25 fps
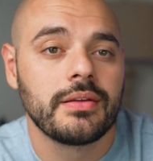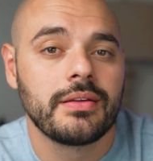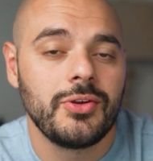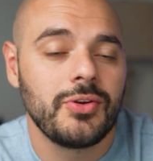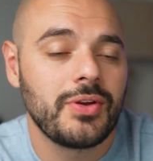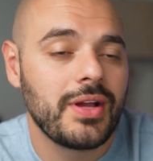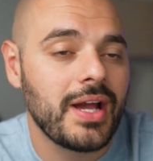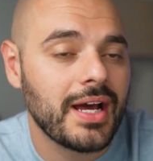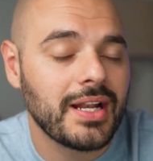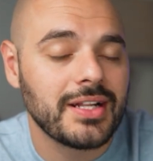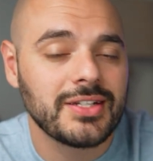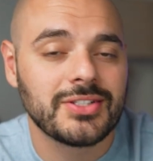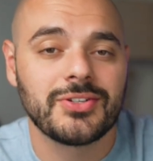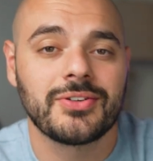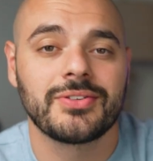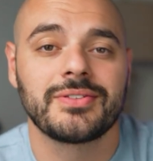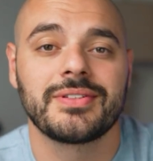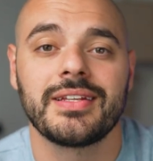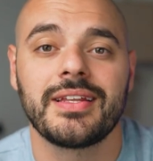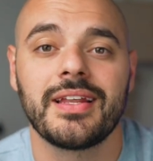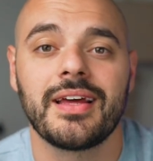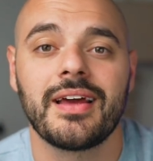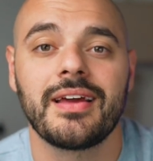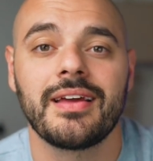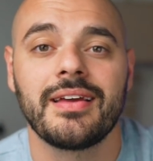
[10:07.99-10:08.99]
You got to start
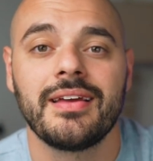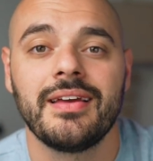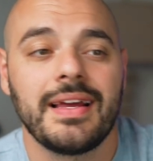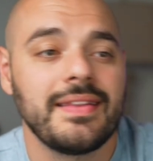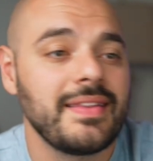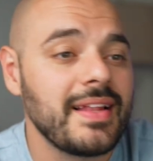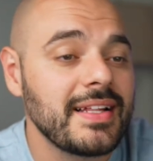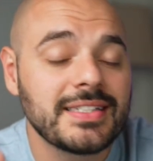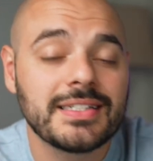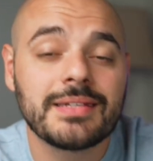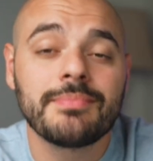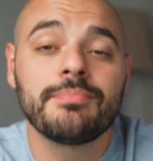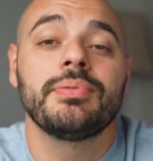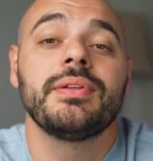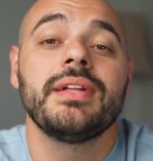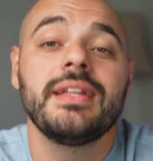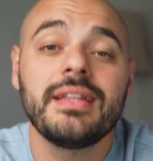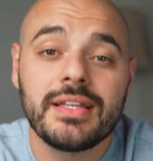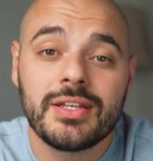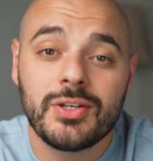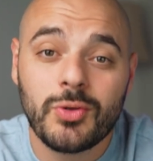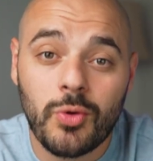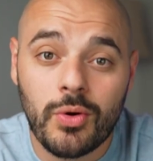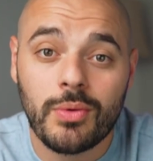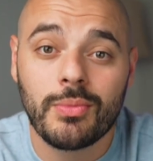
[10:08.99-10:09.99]
today. And that's
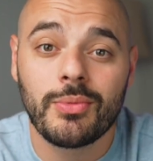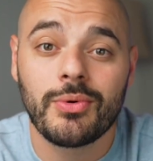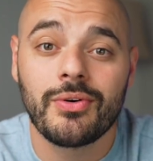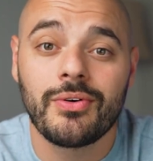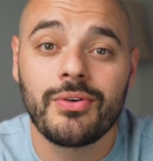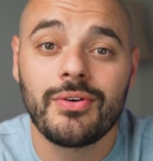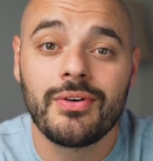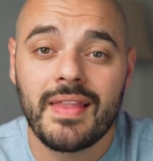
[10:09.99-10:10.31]
completely normal.